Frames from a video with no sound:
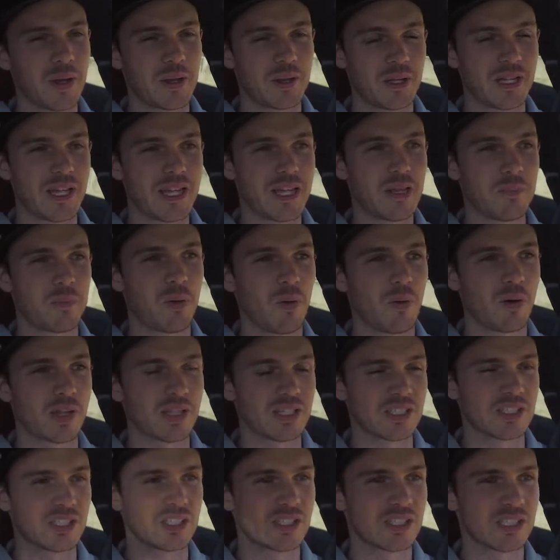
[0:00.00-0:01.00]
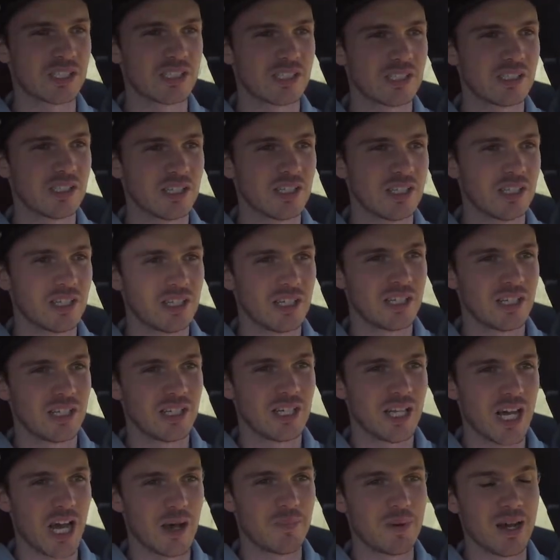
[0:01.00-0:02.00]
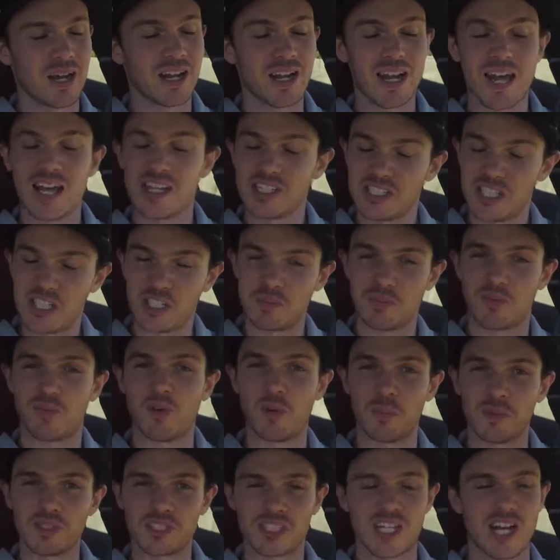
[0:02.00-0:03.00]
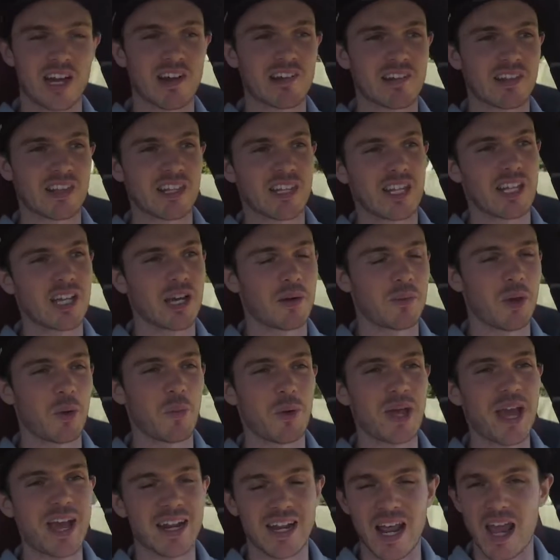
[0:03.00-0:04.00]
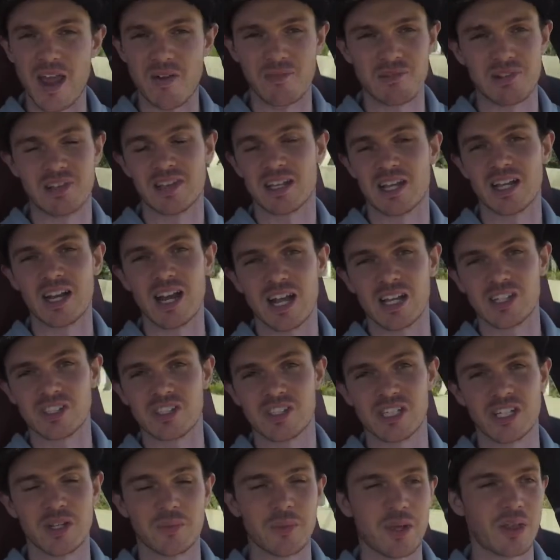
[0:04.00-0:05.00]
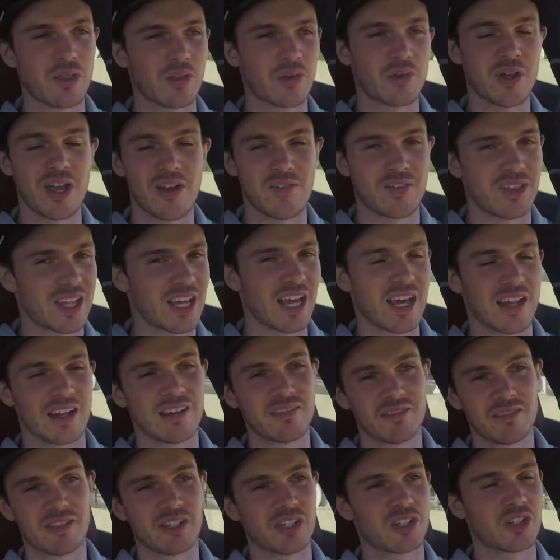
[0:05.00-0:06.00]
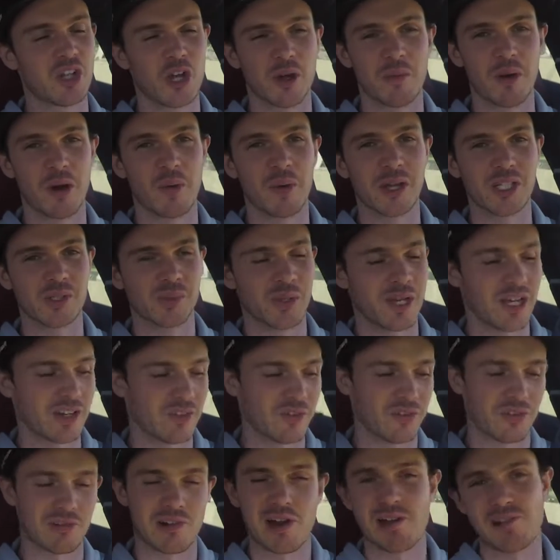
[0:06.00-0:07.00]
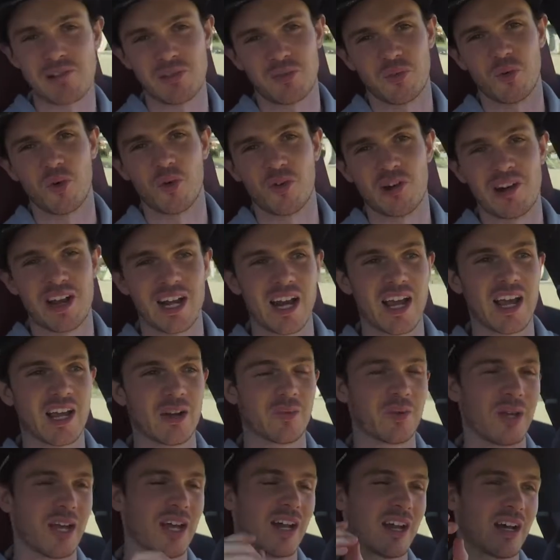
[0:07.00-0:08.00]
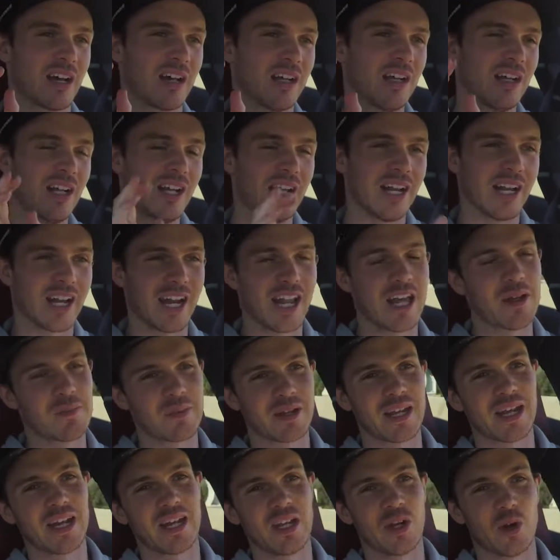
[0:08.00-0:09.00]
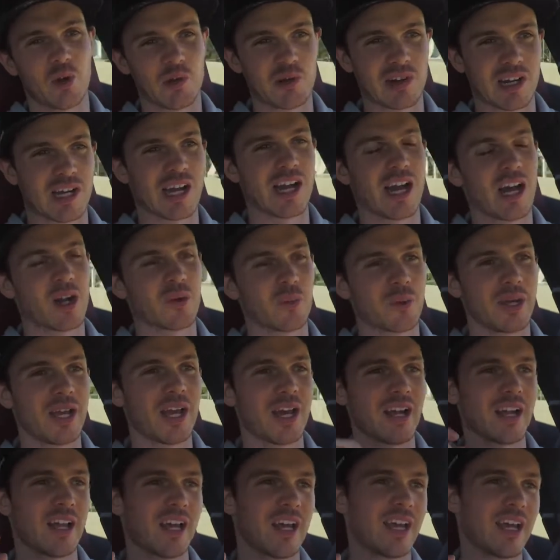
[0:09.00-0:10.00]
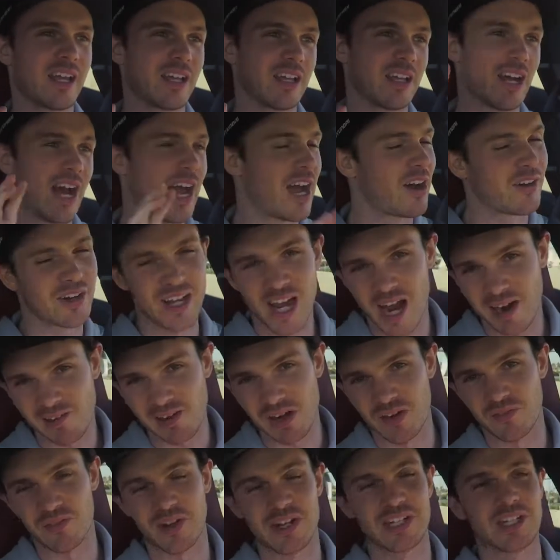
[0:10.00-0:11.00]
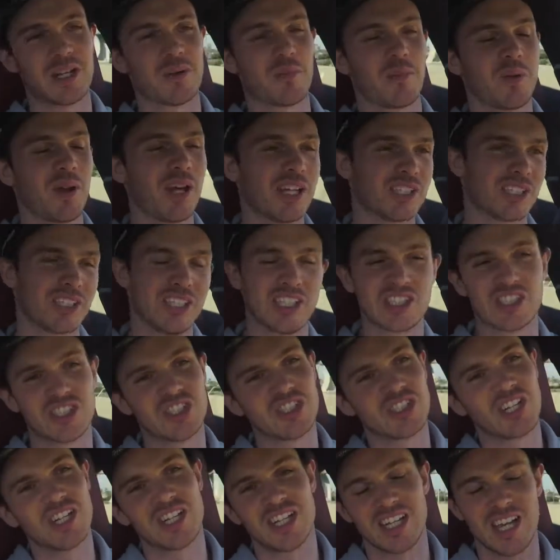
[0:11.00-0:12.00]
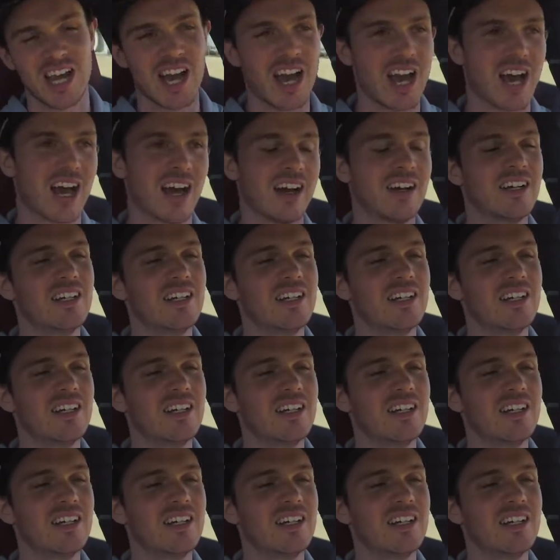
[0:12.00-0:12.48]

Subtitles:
key points about last year's Performance Car of the Year, we had everything last year. We threw everything at the Turbo S. We had a Ferrari 488, we had a Lamborghini Huracan, we had a Audi R8 V10 Plus, Nissan GTR.